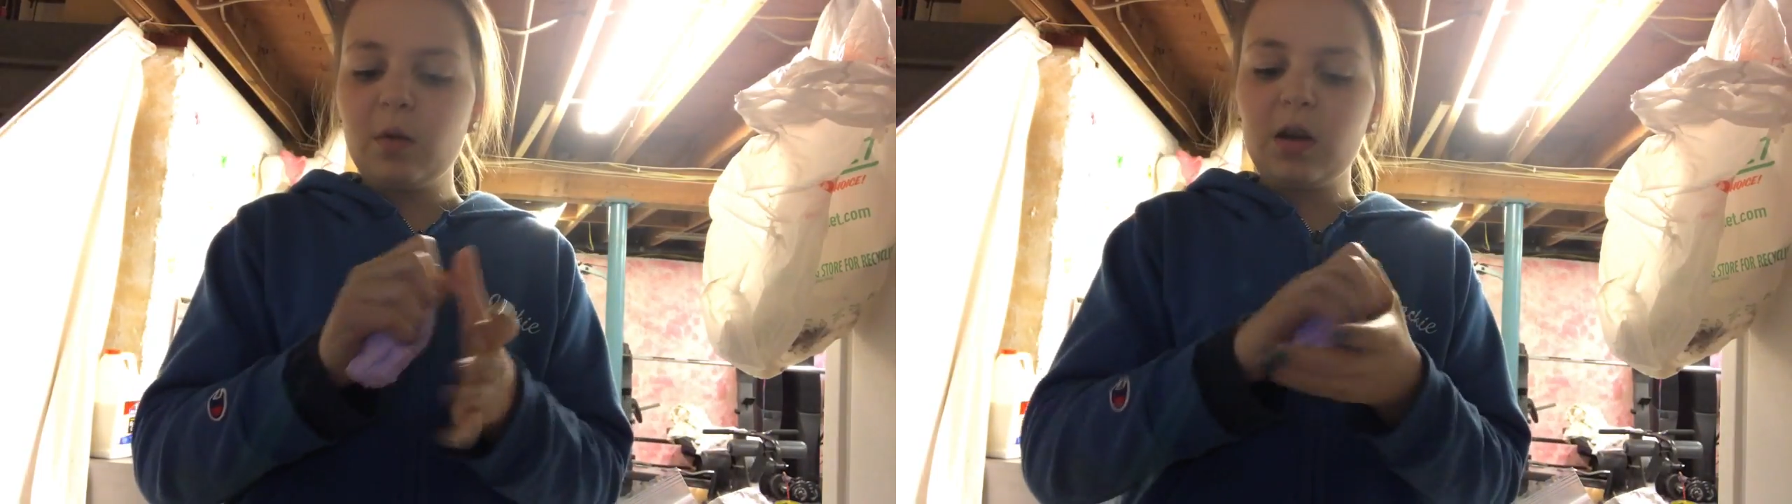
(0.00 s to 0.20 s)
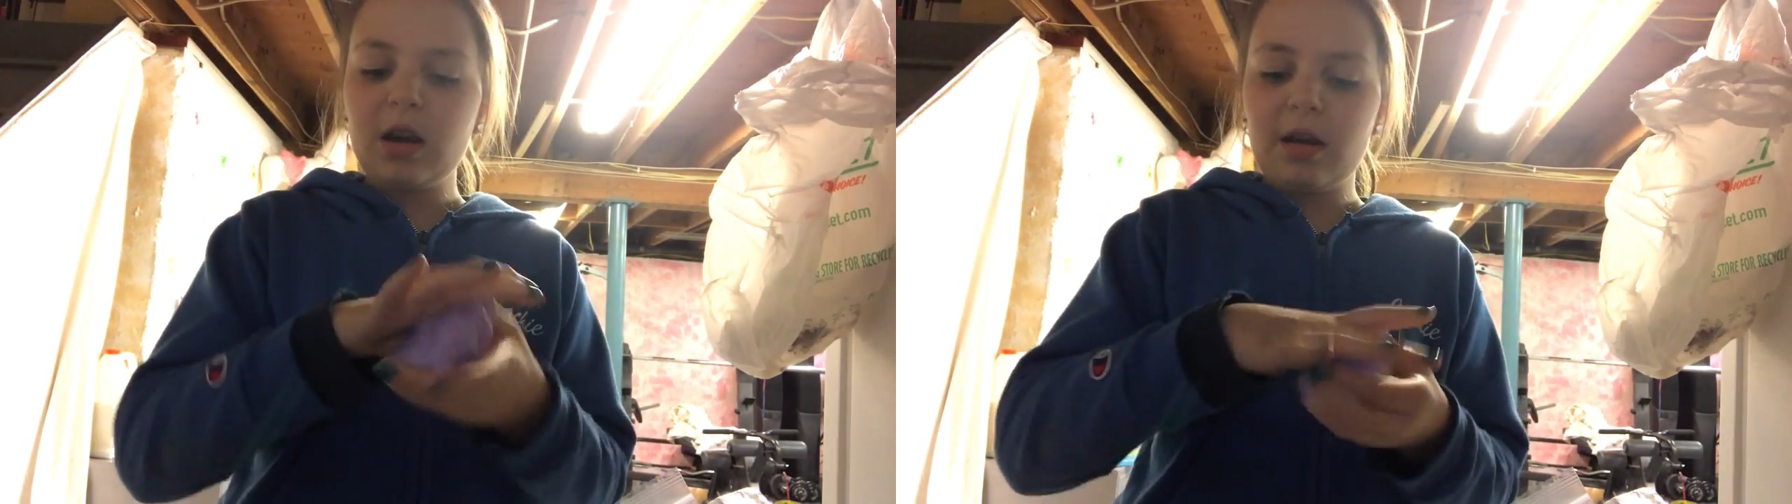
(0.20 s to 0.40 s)

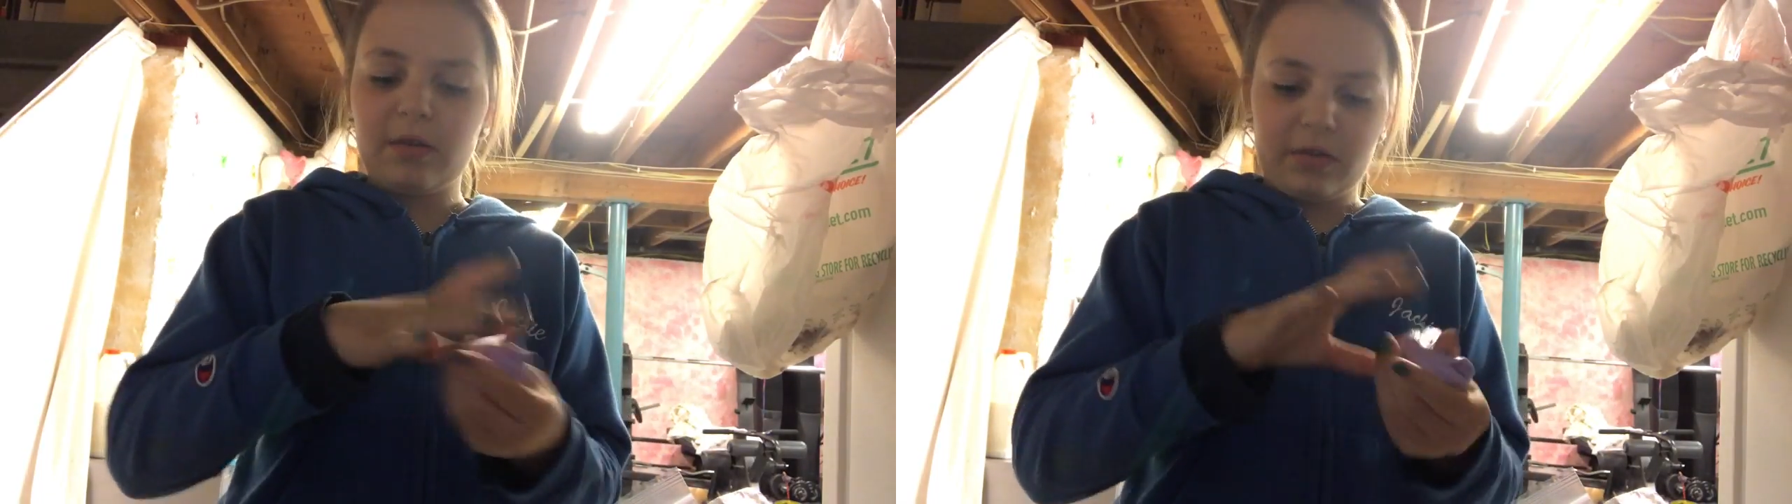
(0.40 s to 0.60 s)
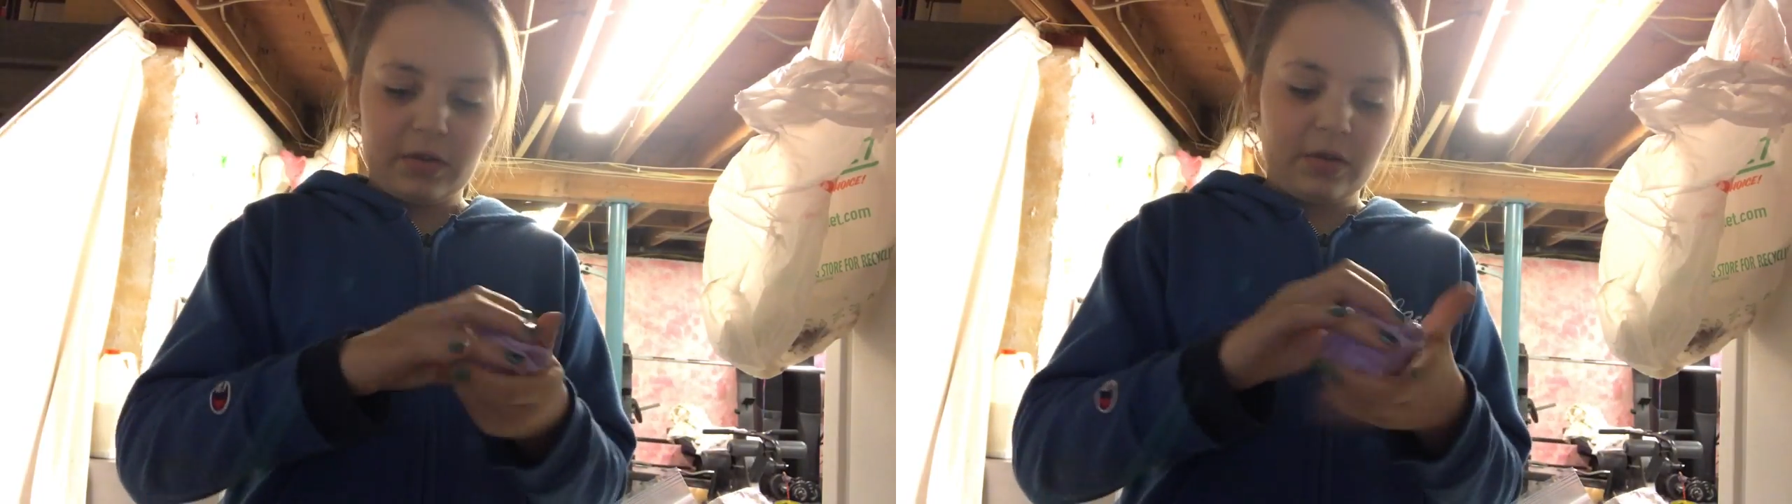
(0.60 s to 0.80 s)

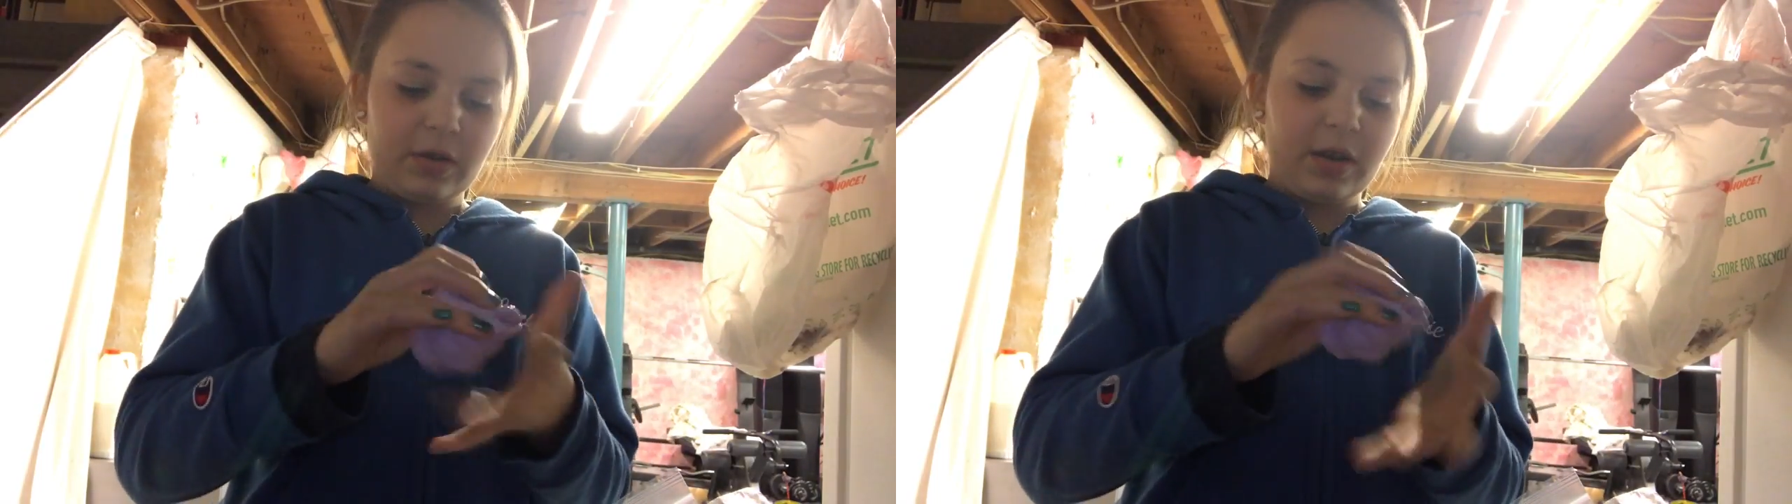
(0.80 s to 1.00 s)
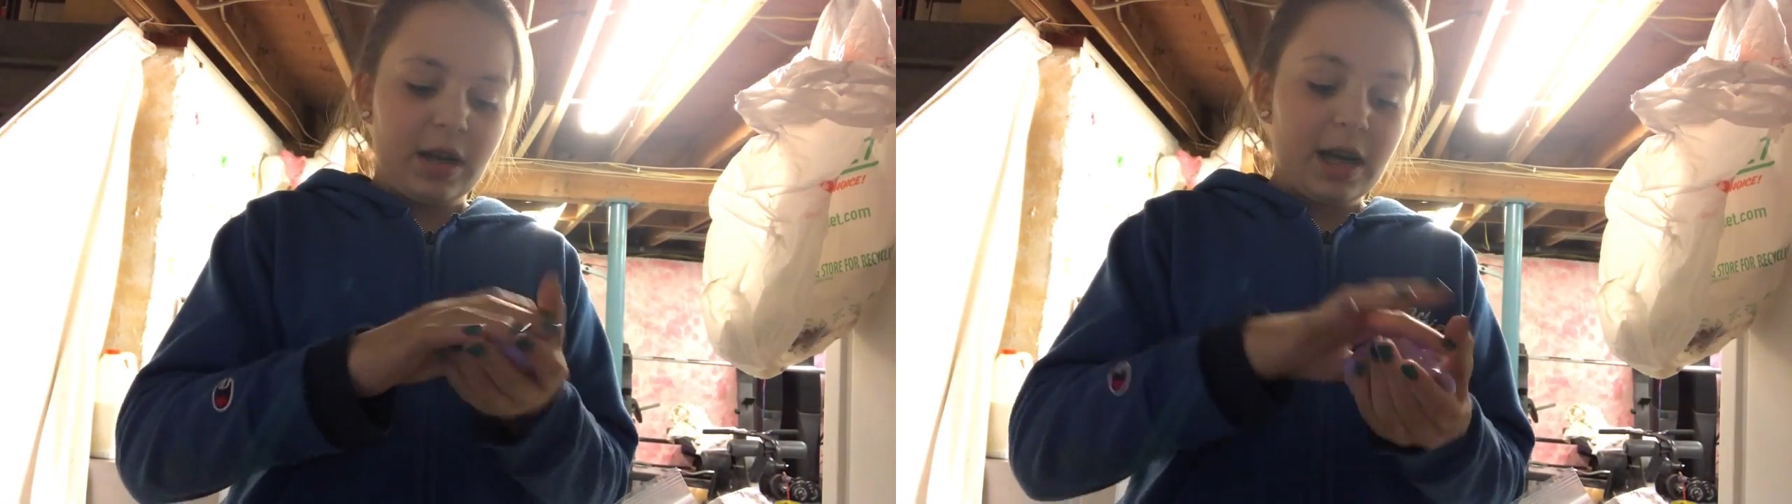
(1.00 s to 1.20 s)

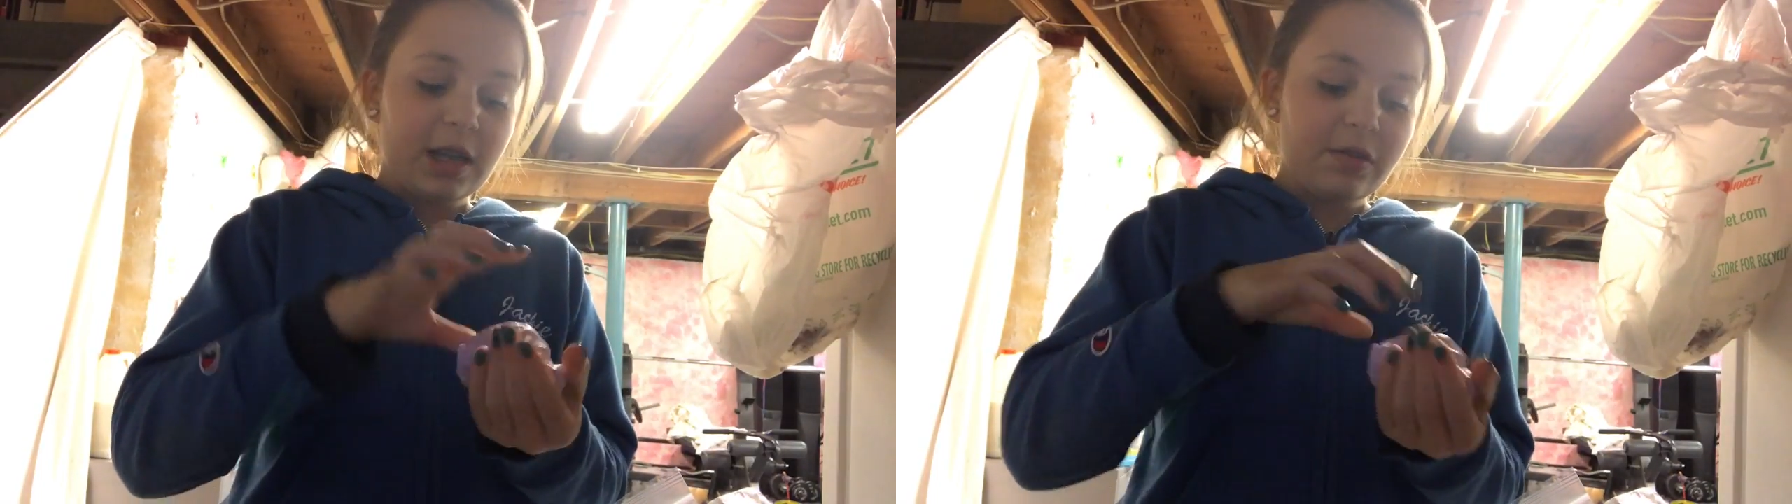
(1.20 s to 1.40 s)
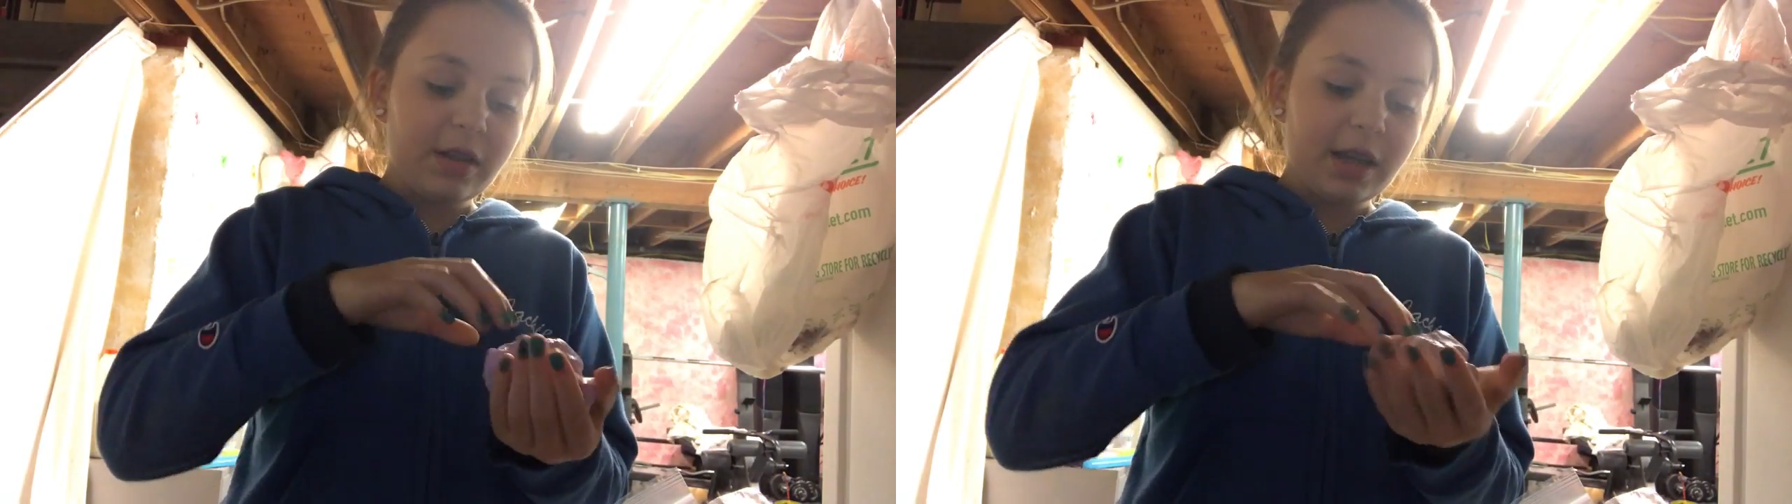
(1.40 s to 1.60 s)

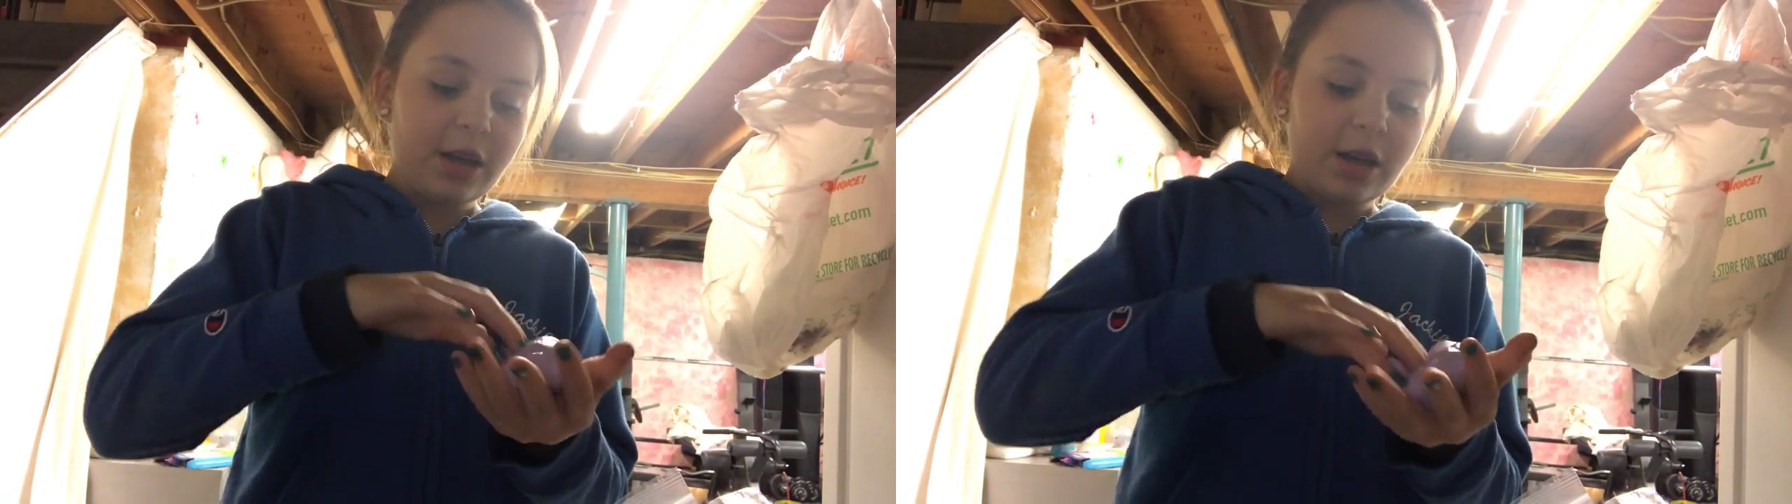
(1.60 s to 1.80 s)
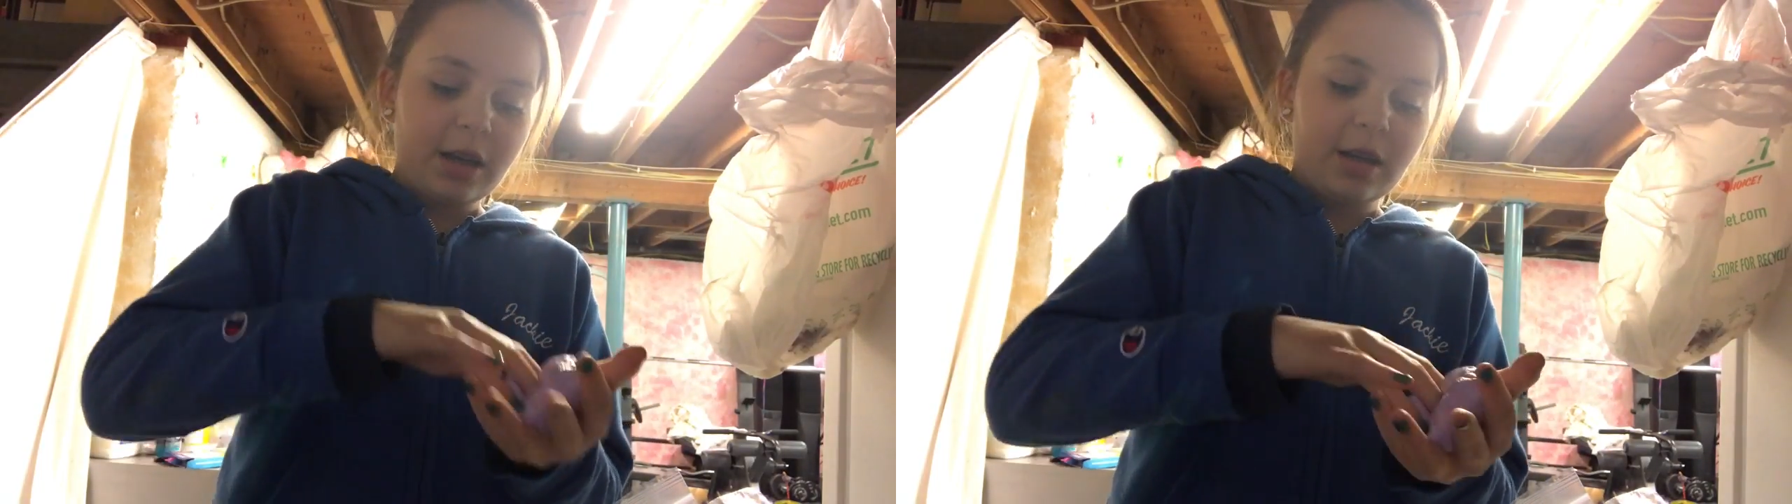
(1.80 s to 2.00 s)
really
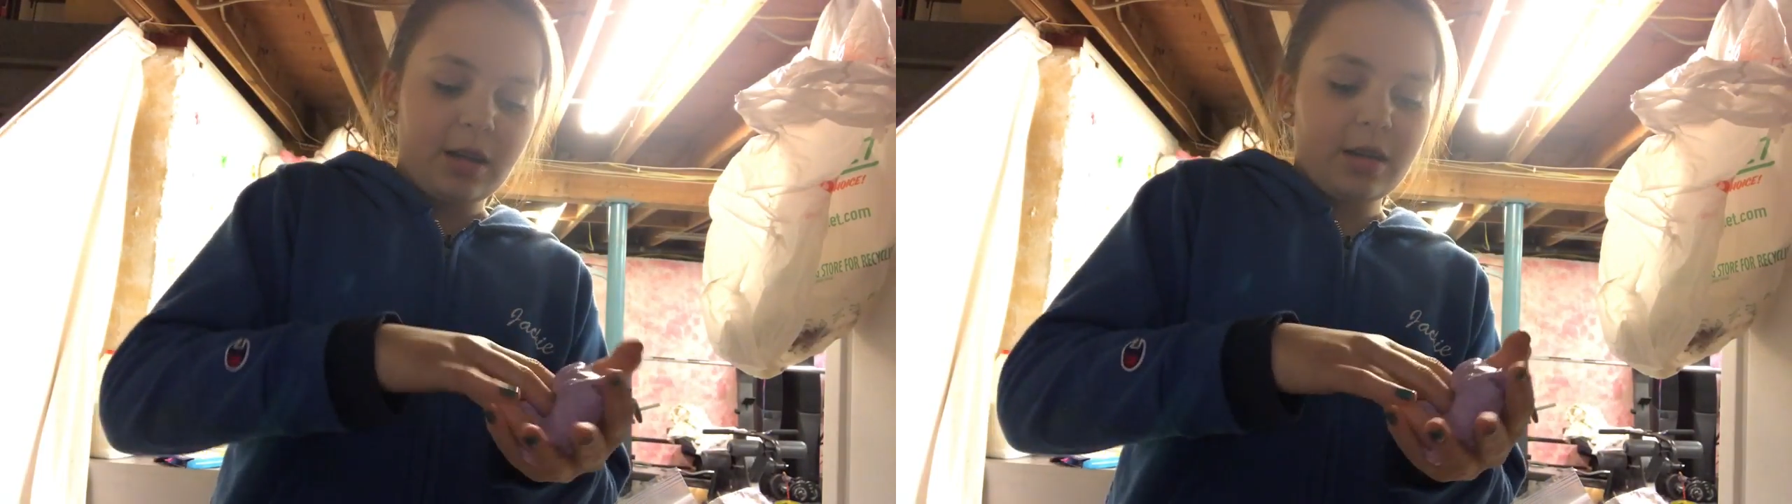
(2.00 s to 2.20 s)
good